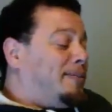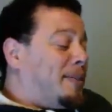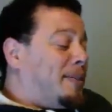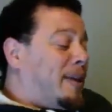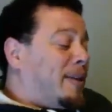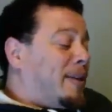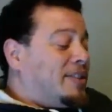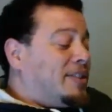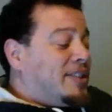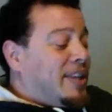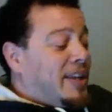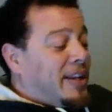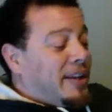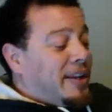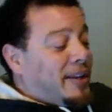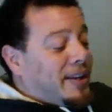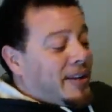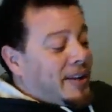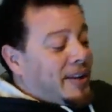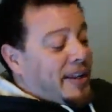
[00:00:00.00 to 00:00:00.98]
I've
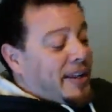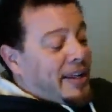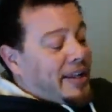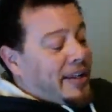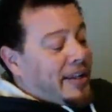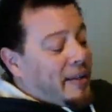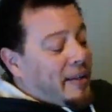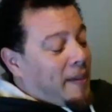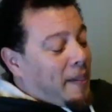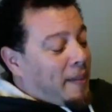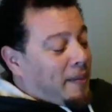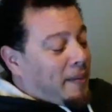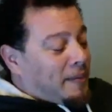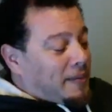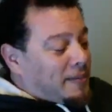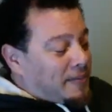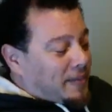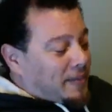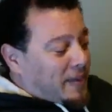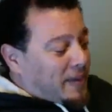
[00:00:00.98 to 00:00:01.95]
seen the
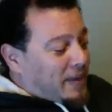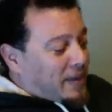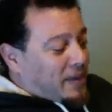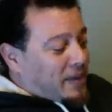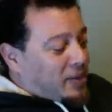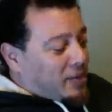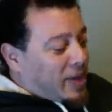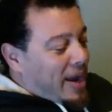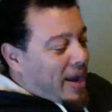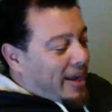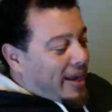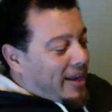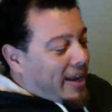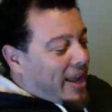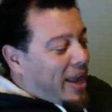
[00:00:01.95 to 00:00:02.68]
dragon